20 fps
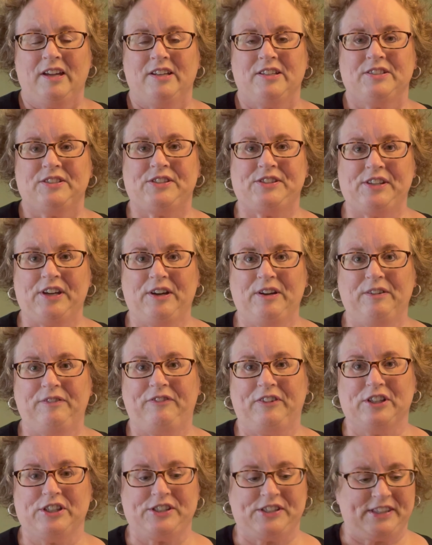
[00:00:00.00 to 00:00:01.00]
So
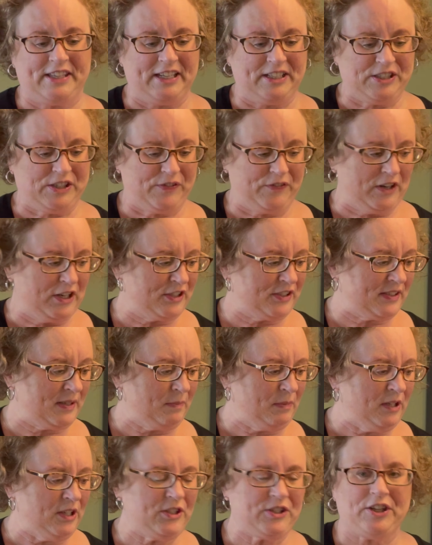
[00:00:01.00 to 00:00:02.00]
first things first, I'm
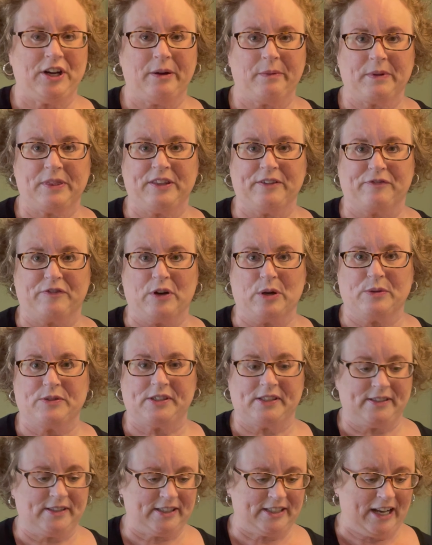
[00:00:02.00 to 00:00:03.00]
going to start with the
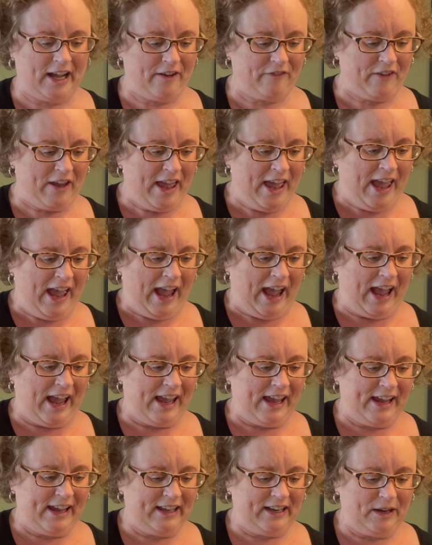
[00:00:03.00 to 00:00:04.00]
frozen stuff,
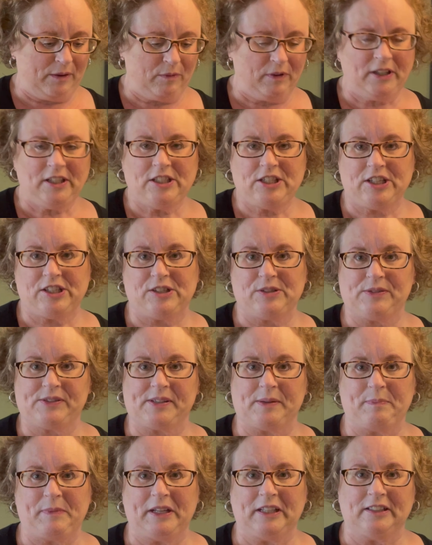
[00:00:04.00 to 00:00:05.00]
and I wanted to do
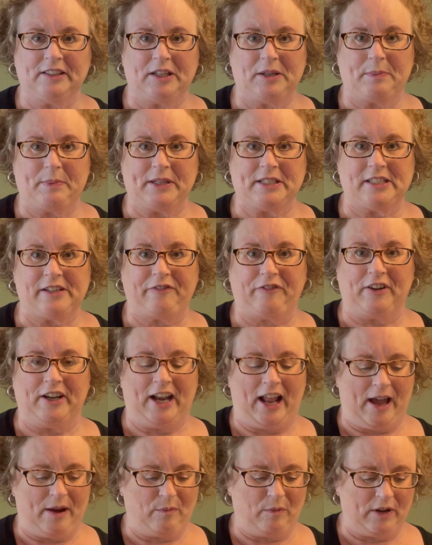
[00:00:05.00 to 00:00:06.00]
something a little bit
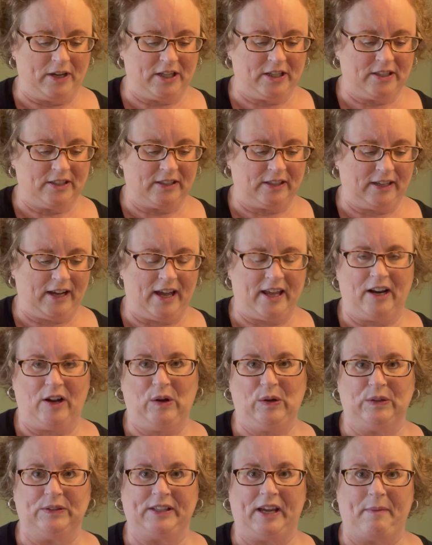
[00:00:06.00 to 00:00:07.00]
different. I want to kind of
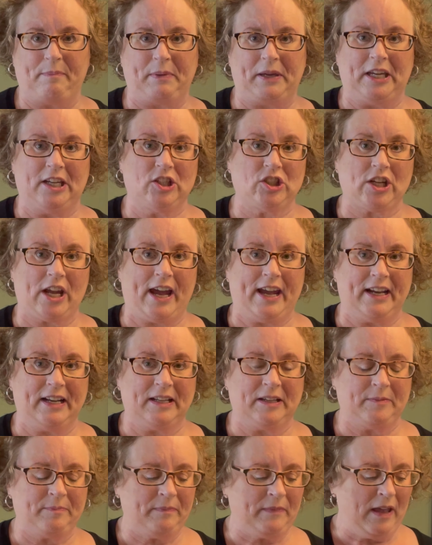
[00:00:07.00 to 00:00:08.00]
hold up each
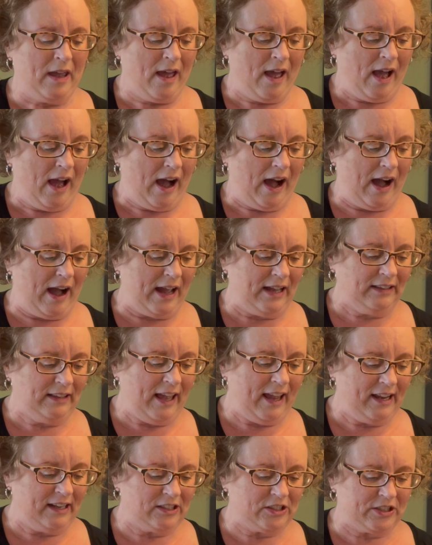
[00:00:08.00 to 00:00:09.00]
item. I
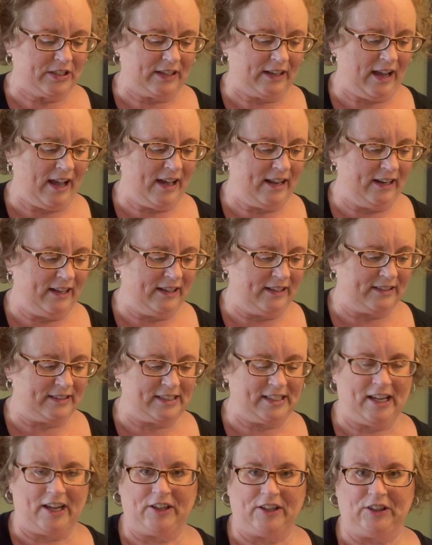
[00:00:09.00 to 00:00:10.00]
like to kind of
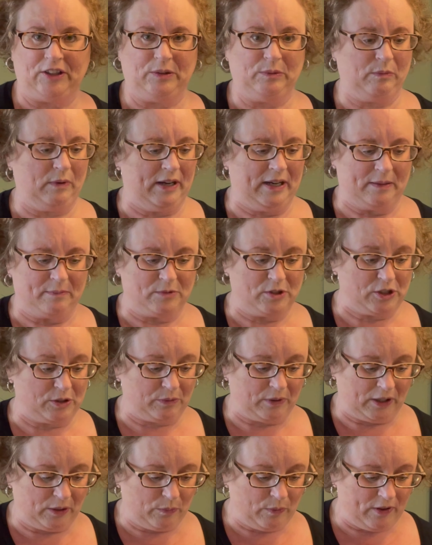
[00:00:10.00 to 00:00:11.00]
tell you what I'm
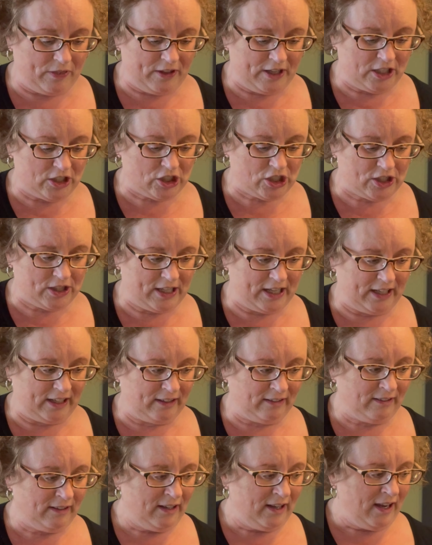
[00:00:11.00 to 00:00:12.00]
doing with each
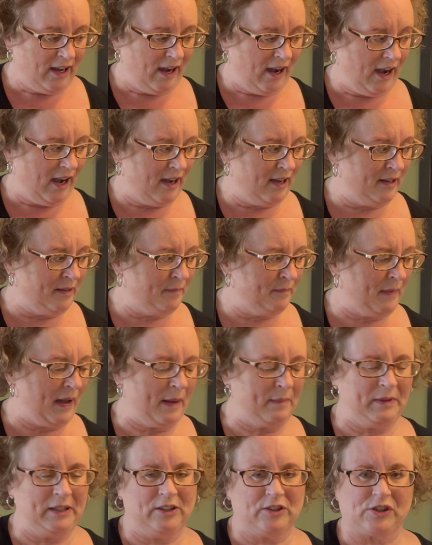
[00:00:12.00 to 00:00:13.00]
thing. I
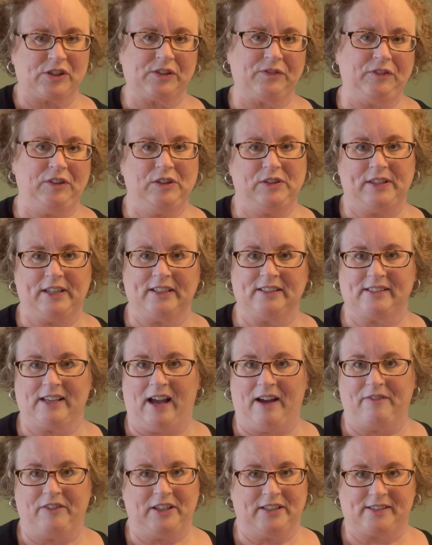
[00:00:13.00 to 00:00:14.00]
mean, there's a few things
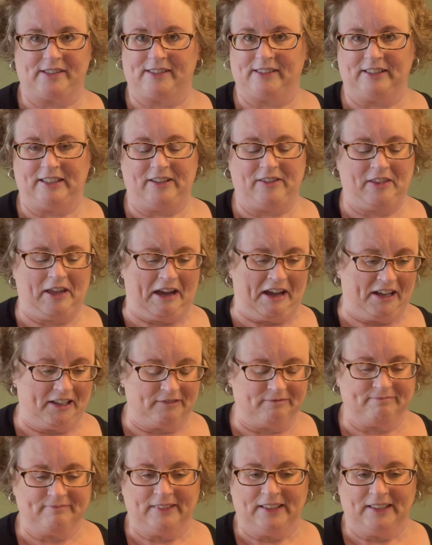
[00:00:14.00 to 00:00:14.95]
obviously that,